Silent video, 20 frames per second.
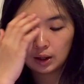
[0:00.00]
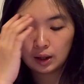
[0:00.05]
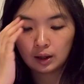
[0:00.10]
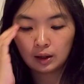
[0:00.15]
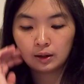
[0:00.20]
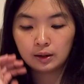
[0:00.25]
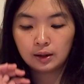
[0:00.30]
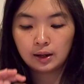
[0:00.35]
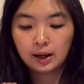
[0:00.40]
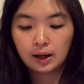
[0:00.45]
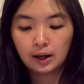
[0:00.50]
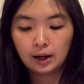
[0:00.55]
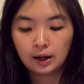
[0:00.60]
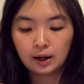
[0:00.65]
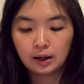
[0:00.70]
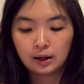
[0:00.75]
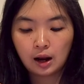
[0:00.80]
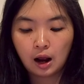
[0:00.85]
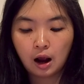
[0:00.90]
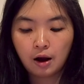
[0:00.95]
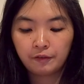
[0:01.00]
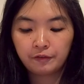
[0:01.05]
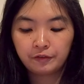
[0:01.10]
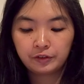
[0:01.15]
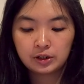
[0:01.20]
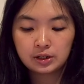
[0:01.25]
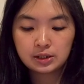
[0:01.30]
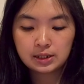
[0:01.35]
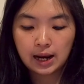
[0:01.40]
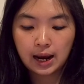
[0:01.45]
And then
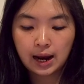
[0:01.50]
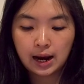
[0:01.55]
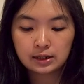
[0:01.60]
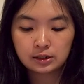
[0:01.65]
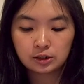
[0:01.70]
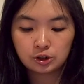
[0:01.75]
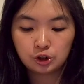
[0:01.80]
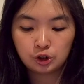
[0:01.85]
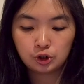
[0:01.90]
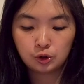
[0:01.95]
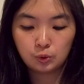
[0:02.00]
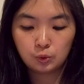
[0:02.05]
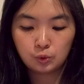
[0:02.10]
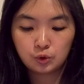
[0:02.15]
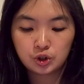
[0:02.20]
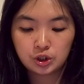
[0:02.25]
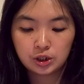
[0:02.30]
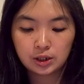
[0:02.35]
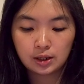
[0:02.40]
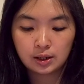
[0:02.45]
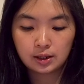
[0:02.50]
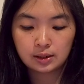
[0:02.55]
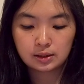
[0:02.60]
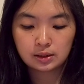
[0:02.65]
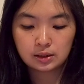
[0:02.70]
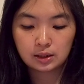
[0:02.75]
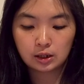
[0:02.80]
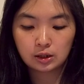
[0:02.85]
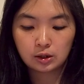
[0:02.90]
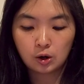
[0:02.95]
after that, you
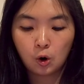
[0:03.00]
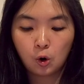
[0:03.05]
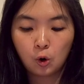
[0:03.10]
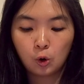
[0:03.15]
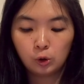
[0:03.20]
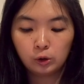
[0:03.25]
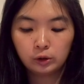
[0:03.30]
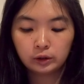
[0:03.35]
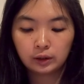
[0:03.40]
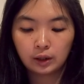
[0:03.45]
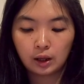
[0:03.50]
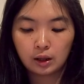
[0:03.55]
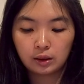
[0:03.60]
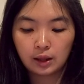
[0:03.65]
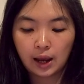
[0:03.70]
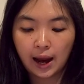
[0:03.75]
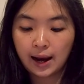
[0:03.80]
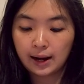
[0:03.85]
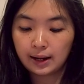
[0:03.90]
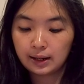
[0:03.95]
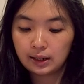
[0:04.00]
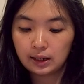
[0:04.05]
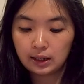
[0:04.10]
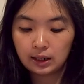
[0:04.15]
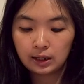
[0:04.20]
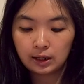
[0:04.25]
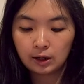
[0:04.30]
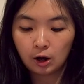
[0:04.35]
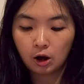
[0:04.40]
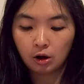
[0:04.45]
just hold
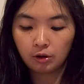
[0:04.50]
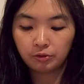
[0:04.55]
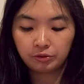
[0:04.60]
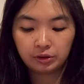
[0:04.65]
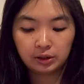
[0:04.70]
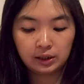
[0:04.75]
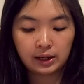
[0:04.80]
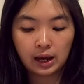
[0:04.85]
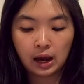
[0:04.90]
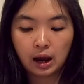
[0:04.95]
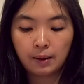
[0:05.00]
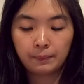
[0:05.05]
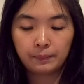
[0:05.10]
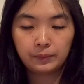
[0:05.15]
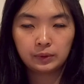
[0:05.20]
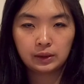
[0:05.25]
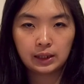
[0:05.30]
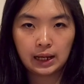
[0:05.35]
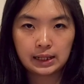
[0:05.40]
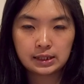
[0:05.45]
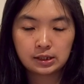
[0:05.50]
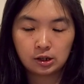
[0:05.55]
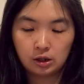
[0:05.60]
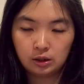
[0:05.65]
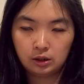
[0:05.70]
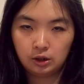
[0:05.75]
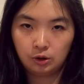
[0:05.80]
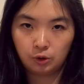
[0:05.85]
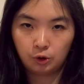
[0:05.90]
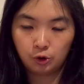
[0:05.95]
any of the app that's
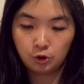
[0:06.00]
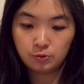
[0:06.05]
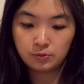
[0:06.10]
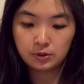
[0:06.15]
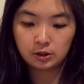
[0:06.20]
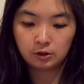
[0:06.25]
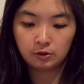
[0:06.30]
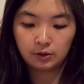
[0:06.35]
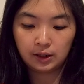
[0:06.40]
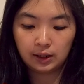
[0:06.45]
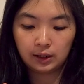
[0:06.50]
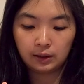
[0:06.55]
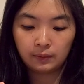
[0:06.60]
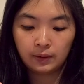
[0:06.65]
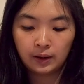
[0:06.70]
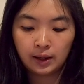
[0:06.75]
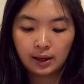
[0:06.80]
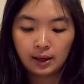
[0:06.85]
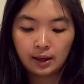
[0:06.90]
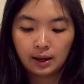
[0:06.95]
on your home screen,